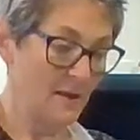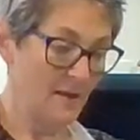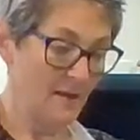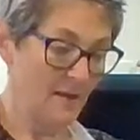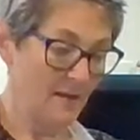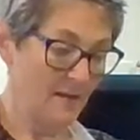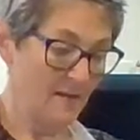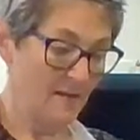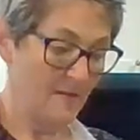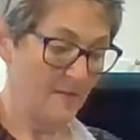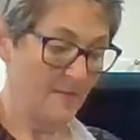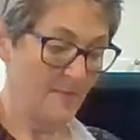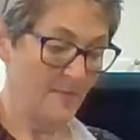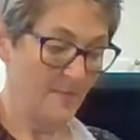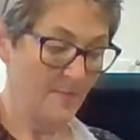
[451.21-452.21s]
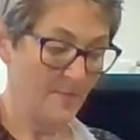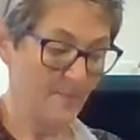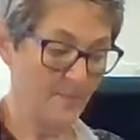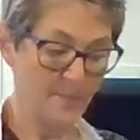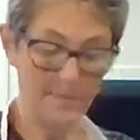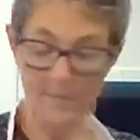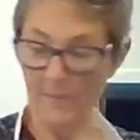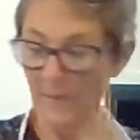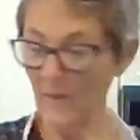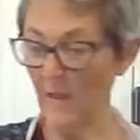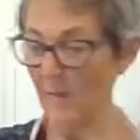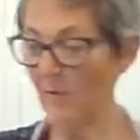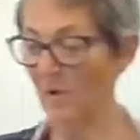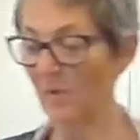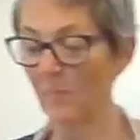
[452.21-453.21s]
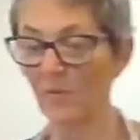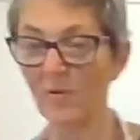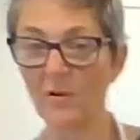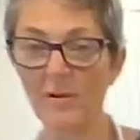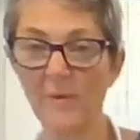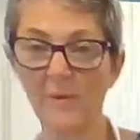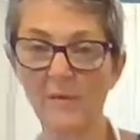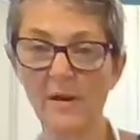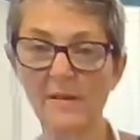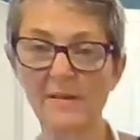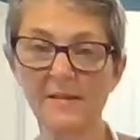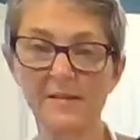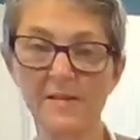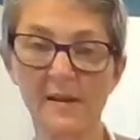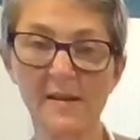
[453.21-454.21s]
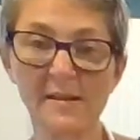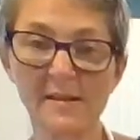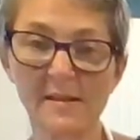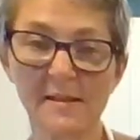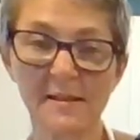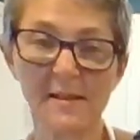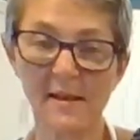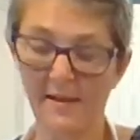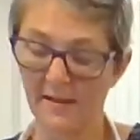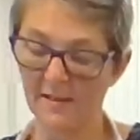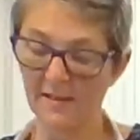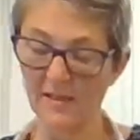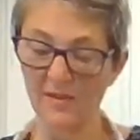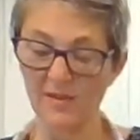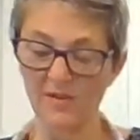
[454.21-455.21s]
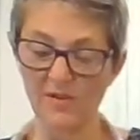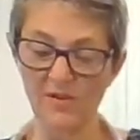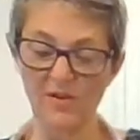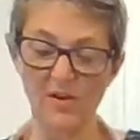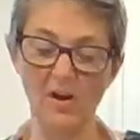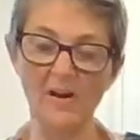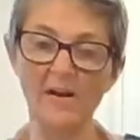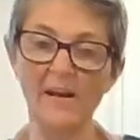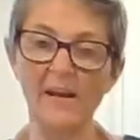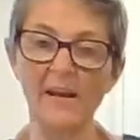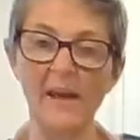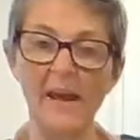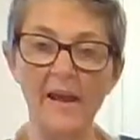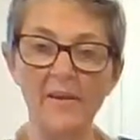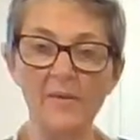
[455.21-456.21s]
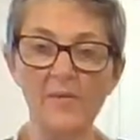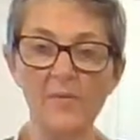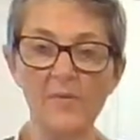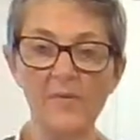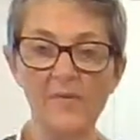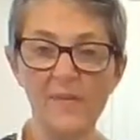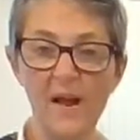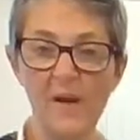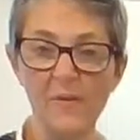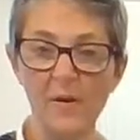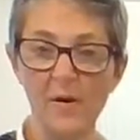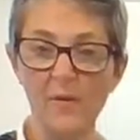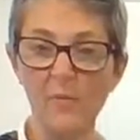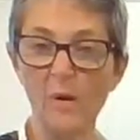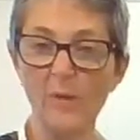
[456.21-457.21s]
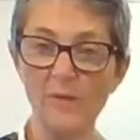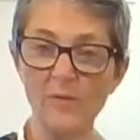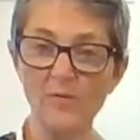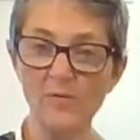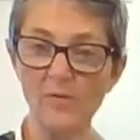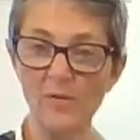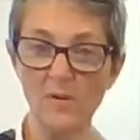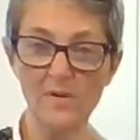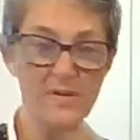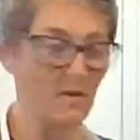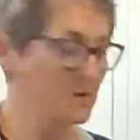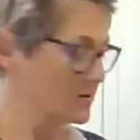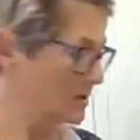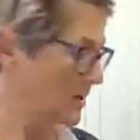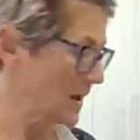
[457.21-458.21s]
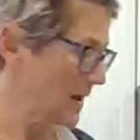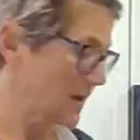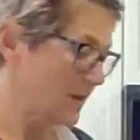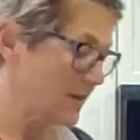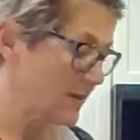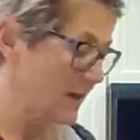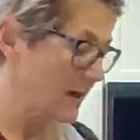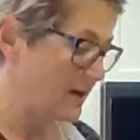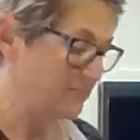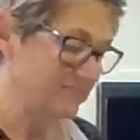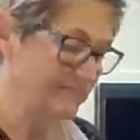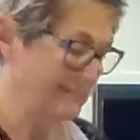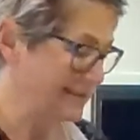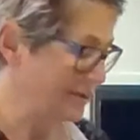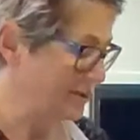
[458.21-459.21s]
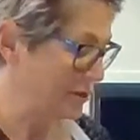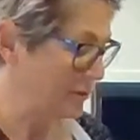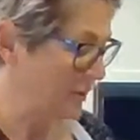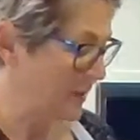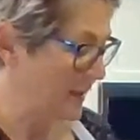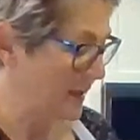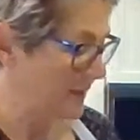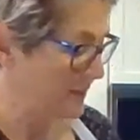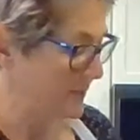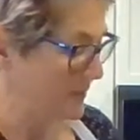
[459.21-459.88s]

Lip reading: I'm going to pour in the rest of this. They tell you to start and end with flour when you do this alternating thing. I don't know why.